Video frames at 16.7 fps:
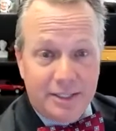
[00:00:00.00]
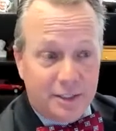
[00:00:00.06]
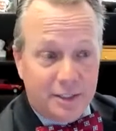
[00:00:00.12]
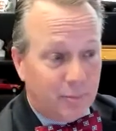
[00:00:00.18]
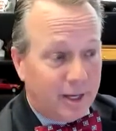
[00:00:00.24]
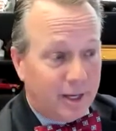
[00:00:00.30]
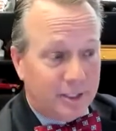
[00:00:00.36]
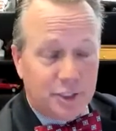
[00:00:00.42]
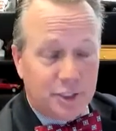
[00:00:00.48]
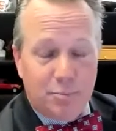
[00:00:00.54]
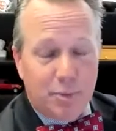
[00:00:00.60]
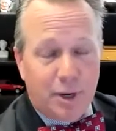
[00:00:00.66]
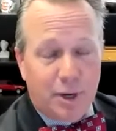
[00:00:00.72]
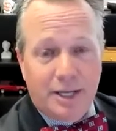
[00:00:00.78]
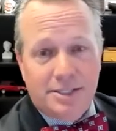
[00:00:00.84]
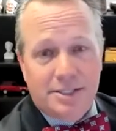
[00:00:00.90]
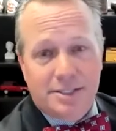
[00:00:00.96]
dimension
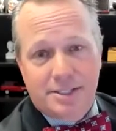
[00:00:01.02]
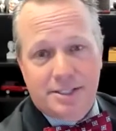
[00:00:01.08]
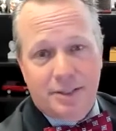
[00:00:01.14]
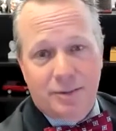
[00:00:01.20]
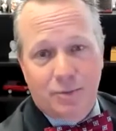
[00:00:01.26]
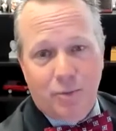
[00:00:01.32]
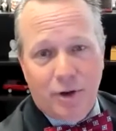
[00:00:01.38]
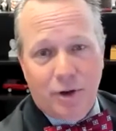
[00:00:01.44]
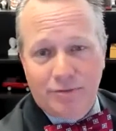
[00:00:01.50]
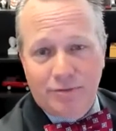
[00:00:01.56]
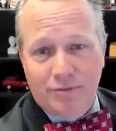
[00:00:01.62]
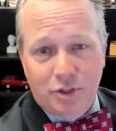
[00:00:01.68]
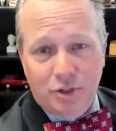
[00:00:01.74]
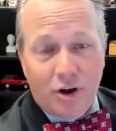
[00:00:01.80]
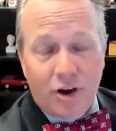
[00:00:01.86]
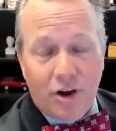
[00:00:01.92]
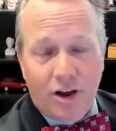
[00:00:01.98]
busts in what I've
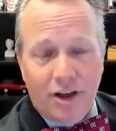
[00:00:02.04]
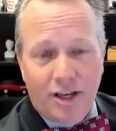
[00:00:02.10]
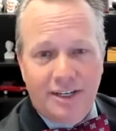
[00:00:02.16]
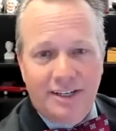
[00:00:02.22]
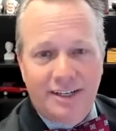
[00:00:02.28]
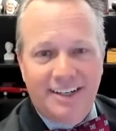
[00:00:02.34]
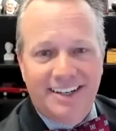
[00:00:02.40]
drawn?